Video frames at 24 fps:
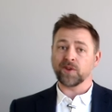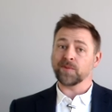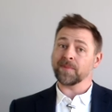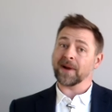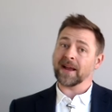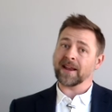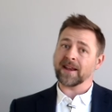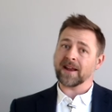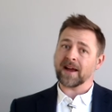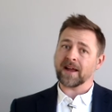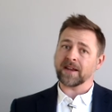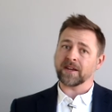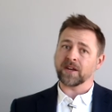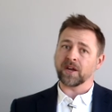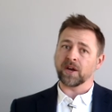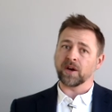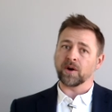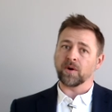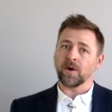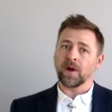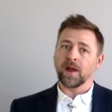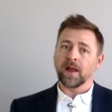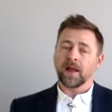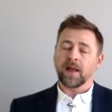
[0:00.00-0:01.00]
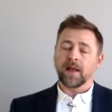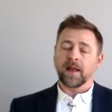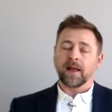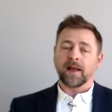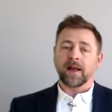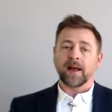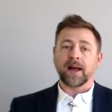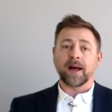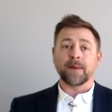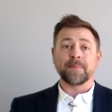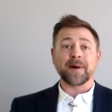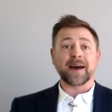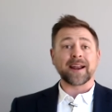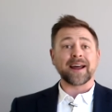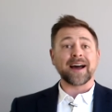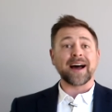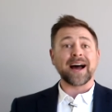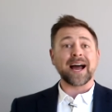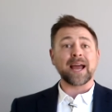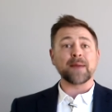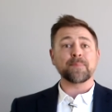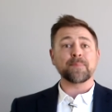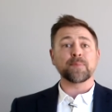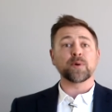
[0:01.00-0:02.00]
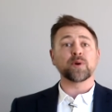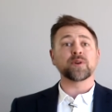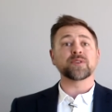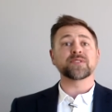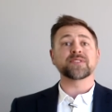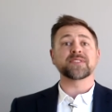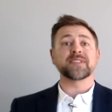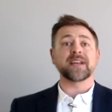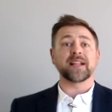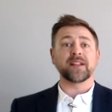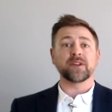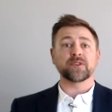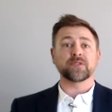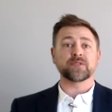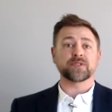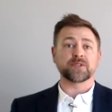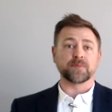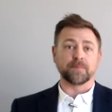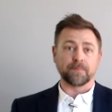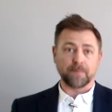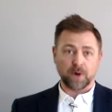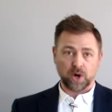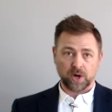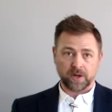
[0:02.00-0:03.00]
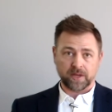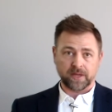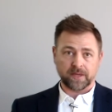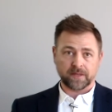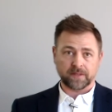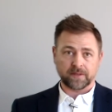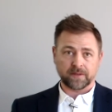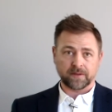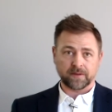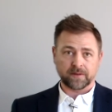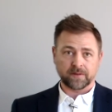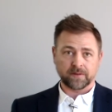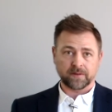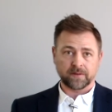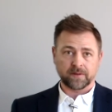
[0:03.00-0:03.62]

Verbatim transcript: might not know about a hyper seller's market.